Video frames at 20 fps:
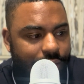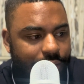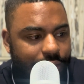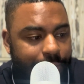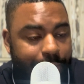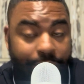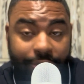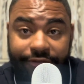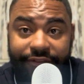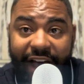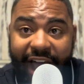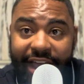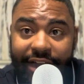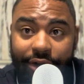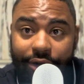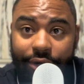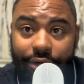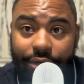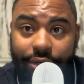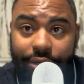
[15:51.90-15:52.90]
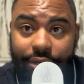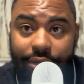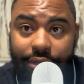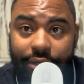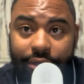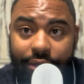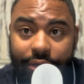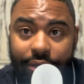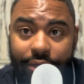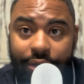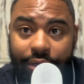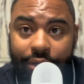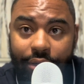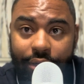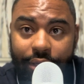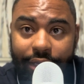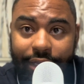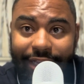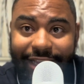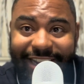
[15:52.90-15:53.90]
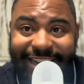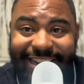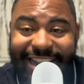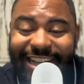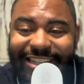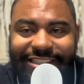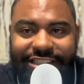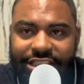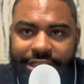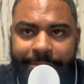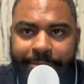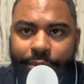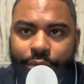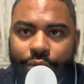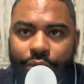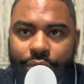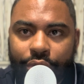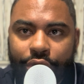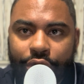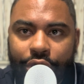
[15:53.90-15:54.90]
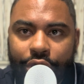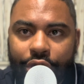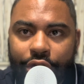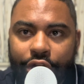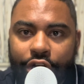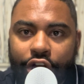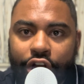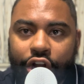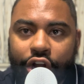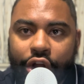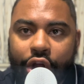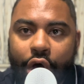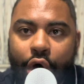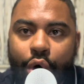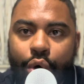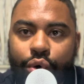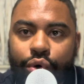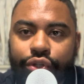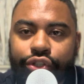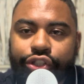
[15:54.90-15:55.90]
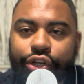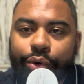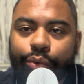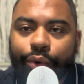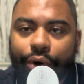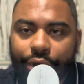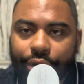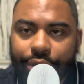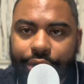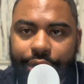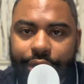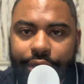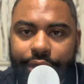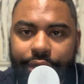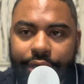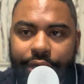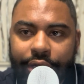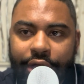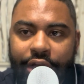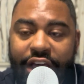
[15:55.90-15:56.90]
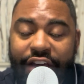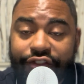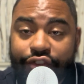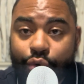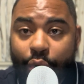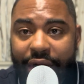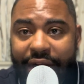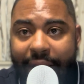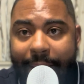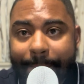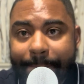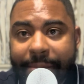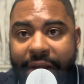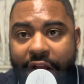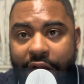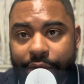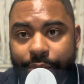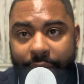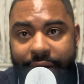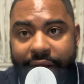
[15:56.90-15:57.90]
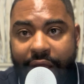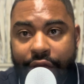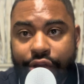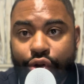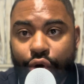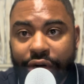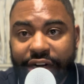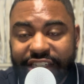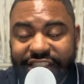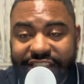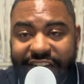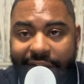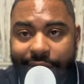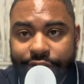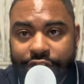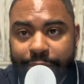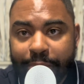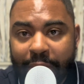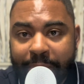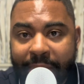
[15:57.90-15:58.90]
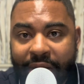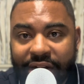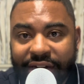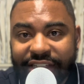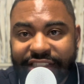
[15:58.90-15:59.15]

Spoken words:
Provider. That's simple. Go to work. If you are not married right now, you are desiring to be married as